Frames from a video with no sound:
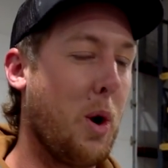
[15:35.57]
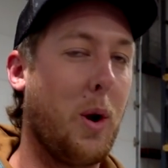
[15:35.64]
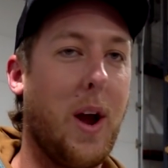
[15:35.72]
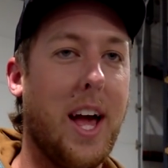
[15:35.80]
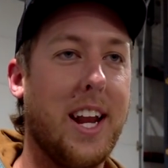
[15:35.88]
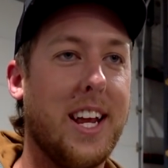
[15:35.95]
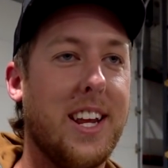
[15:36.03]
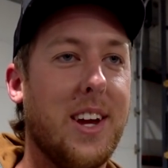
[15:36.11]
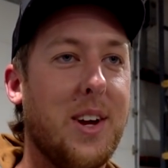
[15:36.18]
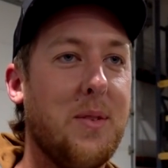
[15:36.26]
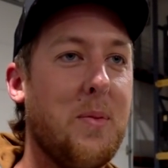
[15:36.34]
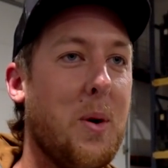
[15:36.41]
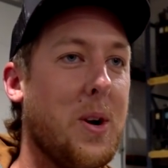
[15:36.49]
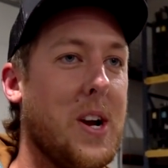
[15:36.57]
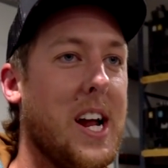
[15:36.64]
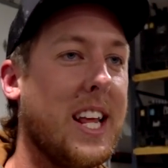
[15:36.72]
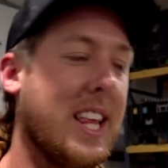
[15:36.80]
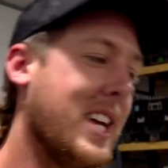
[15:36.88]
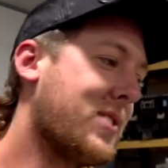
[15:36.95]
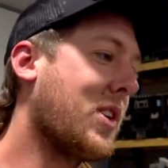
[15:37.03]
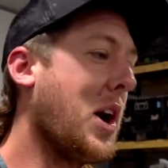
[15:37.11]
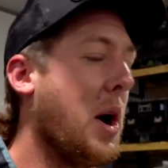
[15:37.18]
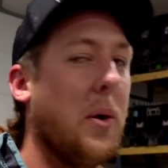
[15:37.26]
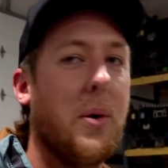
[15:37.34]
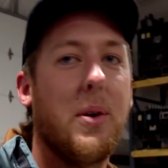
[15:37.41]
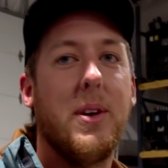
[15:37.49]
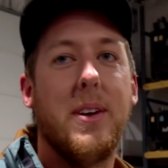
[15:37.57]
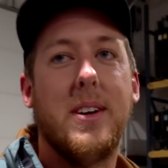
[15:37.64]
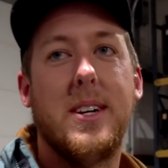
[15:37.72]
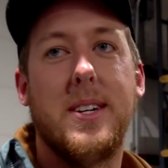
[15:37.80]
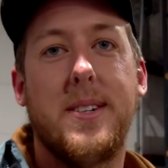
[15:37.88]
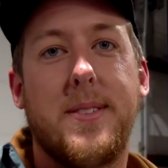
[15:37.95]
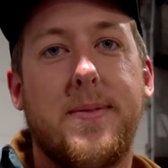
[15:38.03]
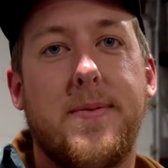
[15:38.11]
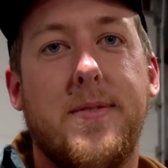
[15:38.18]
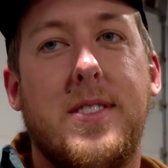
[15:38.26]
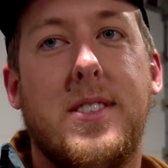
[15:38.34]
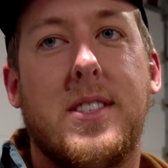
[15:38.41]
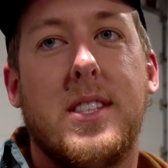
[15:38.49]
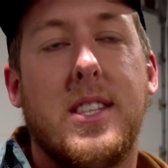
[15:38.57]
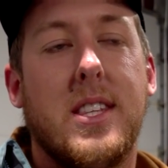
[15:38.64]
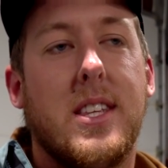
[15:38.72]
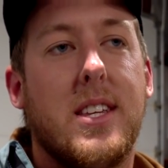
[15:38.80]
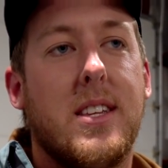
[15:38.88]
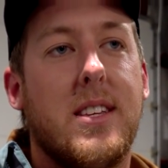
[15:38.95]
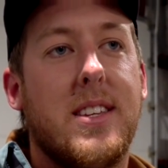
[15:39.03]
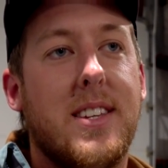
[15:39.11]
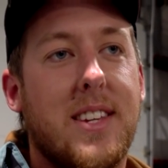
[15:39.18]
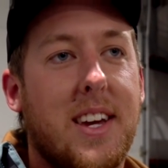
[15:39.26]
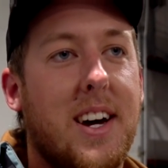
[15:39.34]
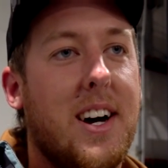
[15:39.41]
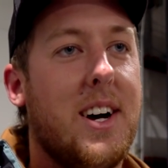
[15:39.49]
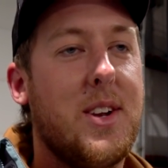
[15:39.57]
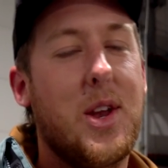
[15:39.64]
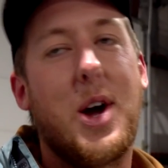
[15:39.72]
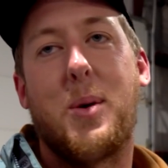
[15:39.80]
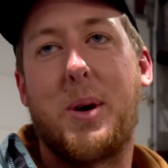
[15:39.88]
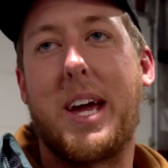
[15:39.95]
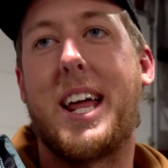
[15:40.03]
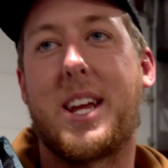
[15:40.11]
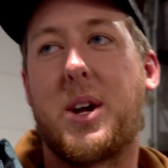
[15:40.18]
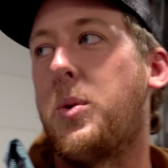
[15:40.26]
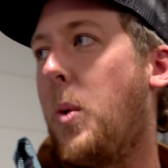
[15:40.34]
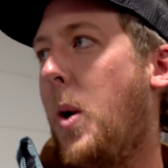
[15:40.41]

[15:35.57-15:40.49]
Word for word: thing coming up. dude. Let's go. Right now? Uh, no, we gotta go